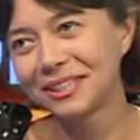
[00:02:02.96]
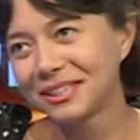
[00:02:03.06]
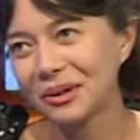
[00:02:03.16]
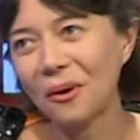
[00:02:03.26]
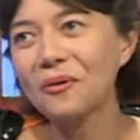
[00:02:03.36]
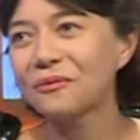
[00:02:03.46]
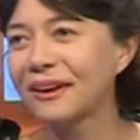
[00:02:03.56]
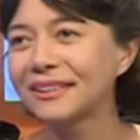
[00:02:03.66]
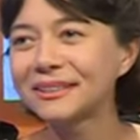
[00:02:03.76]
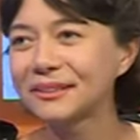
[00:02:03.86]
is all
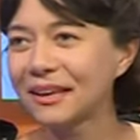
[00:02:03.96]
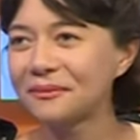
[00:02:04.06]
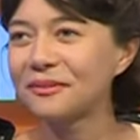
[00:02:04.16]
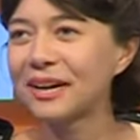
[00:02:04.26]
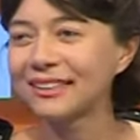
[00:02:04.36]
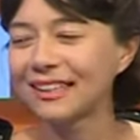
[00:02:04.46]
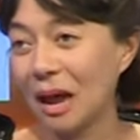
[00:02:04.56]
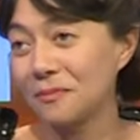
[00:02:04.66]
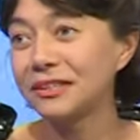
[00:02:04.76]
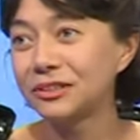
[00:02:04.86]
thanks to them that
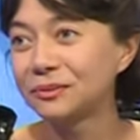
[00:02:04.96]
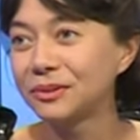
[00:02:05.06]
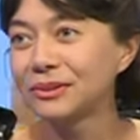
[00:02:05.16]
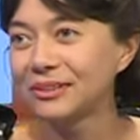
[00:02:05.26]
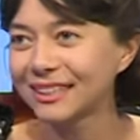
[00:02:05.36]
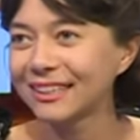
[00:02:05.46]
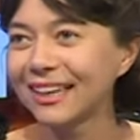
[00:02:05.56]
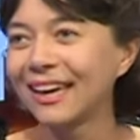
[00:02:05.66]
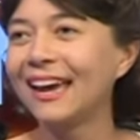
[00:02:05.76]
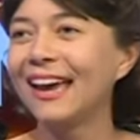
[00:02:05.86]
I'm into music
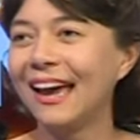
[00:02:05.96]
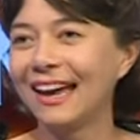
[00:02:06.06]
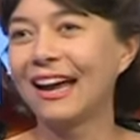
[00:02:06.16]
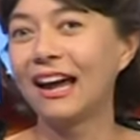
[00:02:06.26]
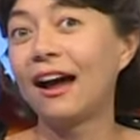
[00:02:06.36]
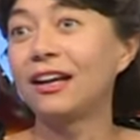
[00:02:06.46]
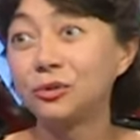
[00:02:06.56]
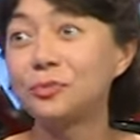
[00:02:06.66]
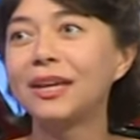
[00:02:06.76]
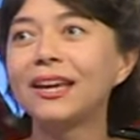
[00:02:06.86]
uh, to
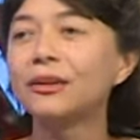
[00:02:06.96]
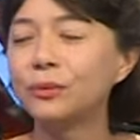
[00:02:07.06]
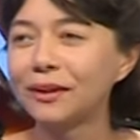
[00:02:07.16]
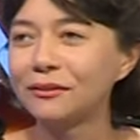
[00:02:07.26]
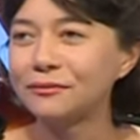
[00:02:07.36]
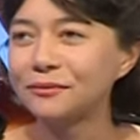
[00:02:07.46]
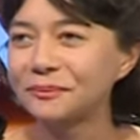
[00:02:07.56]
begin with.